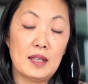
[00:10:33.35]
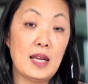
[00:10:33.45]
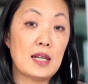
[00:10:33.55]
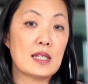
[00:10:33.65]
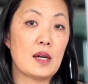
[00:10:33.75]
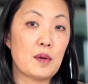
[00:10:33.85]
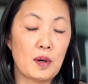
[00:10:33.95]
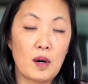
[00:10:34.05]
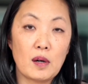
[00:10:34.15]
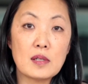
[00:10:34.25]
letting down
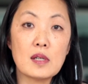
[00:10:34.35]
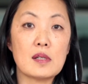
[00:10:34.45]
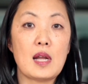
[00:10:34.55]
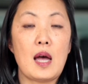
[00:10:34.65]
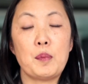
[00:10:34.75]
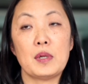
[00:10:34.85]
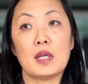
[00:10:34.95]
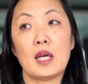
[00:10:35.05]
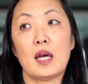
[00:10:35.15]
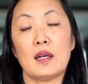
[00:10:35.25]
our guard doesn't happen
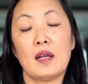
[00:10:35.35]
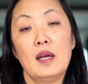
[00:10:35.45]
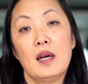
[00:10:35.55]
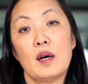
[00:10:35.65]
again,